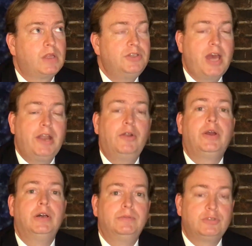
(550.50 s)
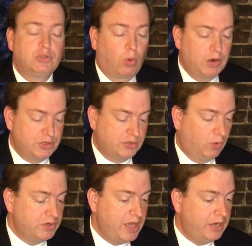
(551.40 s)
Chattanooga.
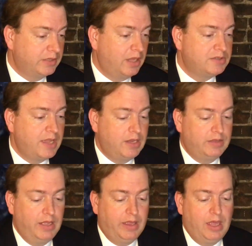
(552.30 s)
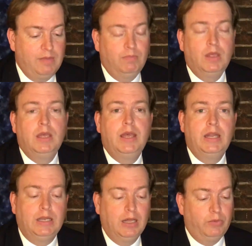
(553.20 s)
Storch had a touchdown in that game
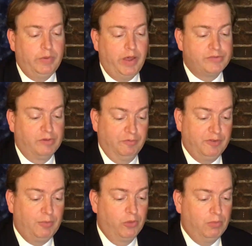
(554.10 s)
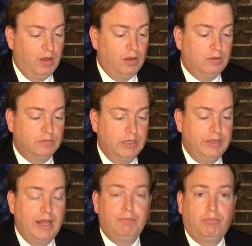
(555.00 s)
in Colorado. We also fumbled the ball, and
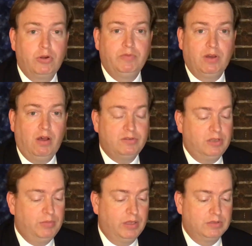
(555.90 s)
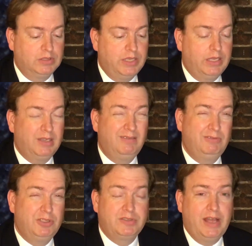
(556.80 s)
that proved costly because I think
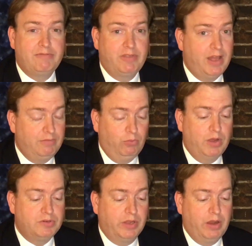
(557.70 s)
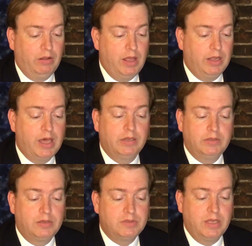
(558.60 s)
just after that, Western Carolina got a
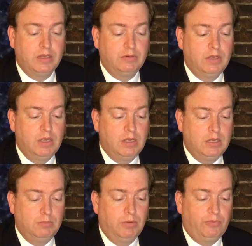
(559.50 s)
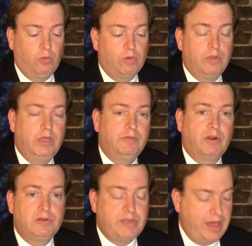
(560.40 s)
touchdown before the
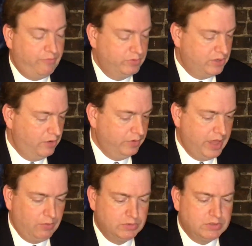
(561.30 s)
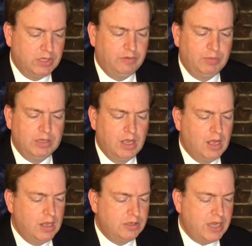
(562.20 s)
first half was over. That was tough. But,
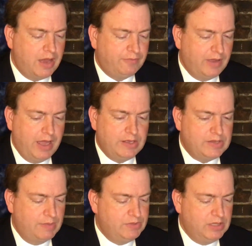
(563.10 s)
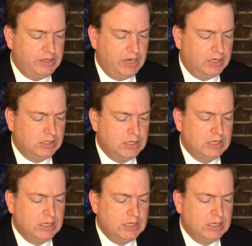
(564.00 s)
Jeff, as I'm sitting there,